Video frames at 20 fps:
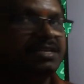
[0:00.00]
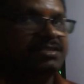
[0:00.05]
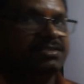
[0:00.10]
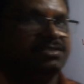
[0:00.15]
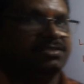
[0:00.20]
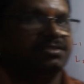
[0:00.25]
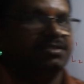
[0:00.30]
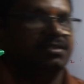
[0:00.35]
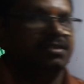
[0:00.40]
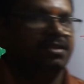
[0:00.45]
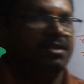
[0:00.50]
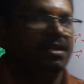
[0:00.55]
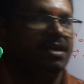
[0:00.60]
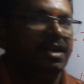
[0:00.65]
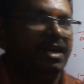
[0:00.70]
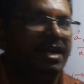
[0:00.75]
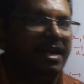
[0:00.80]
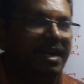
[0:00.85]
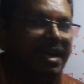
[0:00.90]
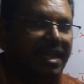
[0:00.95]
done is
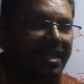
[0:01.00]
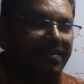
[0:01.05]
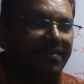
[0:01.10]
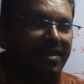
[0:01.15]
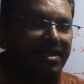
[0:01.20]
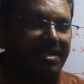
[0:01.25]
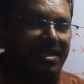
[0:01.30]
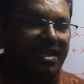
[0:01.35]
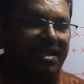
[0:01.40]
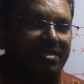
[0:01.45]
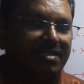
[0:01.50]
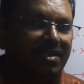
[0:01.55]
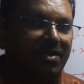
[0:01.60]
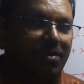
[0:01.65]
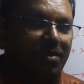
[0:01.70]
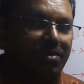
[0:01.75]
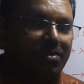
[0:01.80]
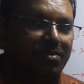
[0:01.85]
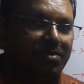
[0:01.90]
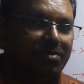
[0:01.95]
D vector
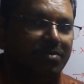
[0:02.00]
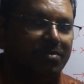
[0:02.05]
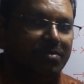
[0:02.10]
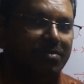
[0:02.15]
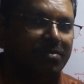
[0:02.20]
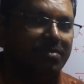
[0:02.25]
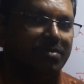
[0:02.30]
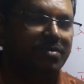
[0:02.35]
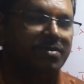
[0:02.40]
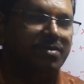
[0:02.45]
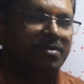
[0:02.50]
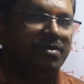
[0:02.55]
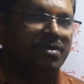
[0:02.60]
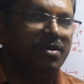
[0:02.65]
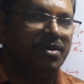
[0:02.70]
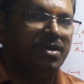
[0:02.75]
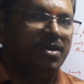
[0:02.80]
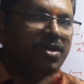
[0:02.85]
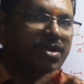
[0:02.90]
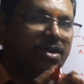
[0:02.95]
is equal to
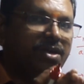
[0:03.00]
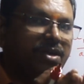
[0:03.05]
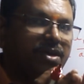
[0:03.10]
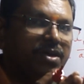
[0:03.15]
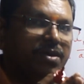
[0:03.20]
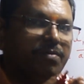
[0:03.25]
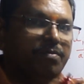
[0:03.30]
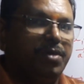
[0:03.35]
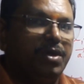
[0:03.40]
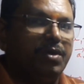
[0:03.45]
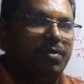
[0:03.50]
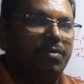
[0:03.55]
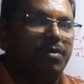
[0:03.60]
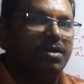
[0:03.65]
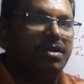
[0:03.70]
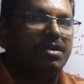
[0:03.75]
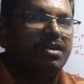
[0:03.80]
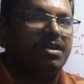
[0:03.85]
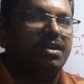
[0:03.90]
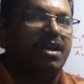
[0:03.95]

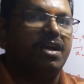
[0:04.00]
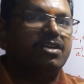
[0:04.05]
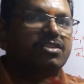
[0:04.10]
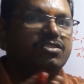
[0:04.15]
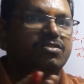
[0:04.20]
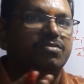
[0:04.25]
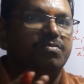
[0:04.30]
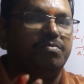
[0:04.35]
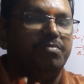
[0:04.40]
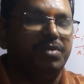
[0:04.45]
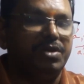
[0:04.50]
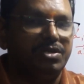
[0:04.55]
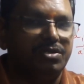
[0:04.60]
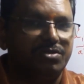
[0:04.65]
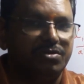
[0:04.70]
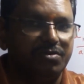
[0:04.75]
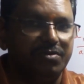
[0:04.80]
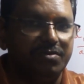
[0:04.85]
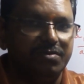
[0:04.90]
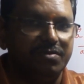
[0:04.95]
B1 cross
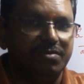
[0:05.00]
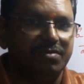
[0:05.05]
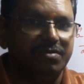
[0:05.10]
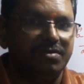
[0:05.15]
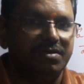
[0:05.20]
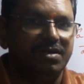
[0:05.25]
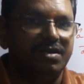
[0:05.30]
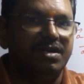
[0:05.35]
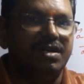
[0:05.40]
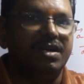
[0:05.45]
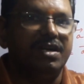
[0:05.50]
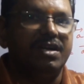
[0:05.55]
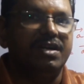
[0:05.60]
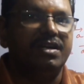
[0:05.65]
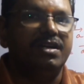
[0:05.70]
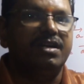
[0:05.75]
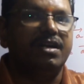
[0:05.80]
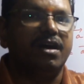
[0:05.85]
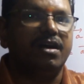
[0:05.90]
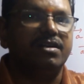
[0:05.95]
B2
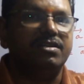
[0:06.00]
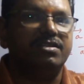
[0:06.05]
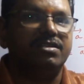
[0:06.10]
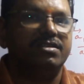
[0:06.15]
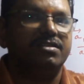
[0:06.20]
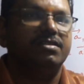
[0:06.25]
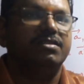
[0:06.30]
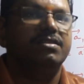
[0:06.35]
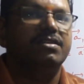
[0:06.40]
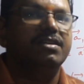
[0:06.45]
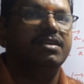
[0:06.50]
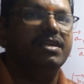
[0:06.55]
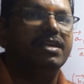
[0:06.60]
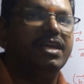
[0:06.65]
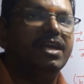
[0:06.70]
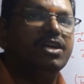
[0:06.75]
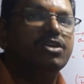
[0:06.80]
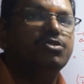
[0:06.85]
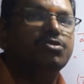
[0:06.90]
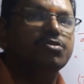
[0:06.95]
dot
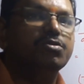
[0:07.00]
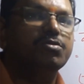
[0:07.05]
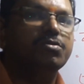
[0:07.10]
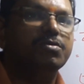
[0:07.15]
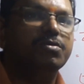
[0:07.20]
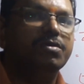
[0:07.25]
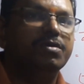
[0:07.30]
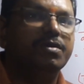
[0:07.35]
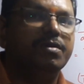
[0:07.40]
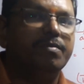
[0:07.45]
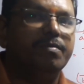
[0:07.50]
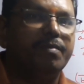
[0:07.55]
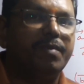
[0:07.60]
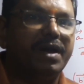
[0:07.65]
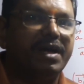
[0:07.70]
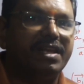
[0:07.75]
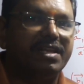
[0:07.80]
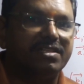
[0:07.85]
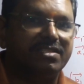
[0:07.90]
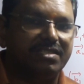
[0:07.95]
A2
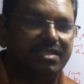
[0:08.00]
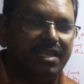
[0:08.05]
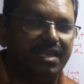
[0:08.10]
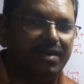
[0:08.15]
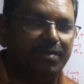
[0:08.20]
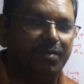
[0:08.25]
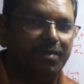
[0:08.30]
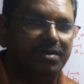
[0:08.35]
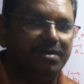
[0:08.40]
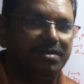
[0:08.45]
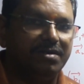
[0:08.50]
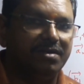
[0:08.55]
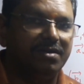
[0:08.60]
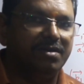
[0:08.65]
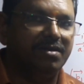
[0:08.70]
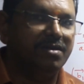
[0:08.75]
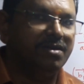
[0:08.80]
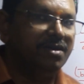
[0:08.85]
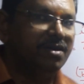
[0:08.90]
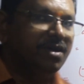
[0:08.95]
minus A1
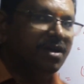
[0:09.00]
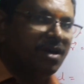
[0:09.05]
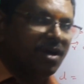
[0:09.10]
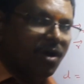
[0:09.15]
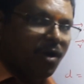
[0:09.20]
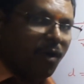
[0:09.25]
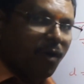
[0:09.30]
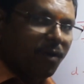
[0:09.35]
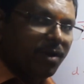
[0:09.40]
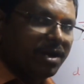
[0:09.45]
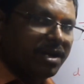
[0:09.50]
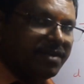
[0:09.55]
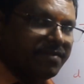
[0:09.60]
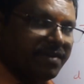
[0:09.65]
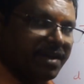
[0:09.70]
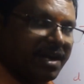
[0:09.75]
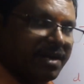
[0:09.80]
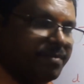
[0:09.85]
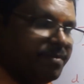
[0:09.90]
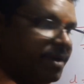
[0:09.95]
whole
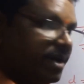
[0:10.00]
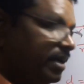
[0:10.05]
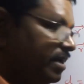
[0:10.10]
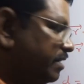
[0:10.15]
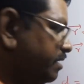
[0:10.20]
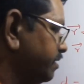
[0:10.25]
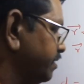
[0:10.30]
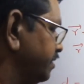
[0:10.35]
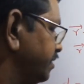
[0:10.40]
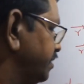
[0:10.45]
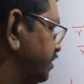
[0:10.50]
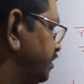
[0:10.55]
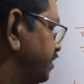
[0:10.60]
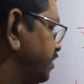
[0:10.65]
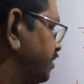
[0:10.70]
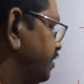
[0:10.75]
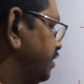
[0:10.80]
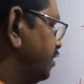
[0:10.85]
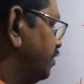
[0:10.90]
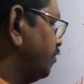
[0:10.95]
divided by
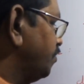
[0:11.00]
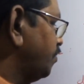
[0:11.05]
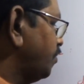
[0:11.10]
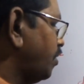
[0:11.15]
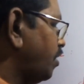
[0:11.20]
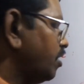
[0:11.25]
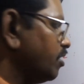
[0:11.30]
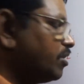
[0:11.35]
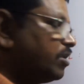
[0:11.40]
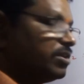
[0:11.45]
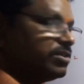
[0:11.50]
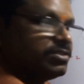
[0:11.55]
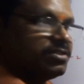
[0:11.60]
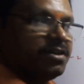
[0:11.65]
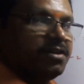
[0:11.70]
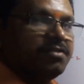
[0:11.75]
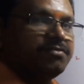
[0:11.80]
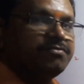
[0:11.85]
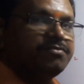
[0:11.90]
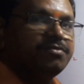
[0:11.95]

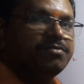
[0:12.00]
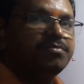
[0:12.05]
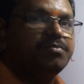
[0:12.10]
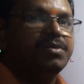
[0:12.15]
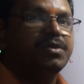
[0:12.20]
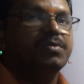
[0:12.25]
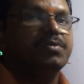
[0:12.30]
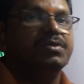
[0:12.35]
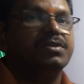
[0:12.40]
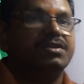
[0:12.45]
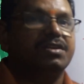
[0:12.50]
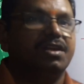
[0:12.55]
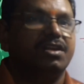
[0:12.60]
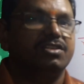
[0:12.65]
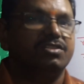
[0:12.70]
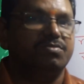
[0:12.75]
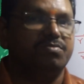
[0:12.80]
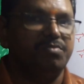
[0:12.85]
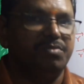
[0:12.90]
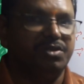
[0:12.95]
modulus of B1
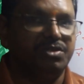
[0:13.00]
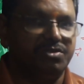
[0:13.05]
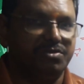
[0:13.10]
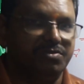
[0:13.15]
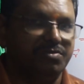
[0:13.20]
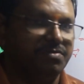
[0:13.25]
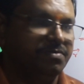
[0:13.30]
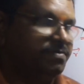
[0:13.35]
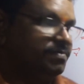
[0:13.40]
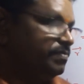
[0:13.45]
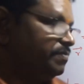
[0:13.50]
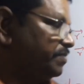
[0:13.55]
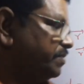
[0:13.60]
cross B2.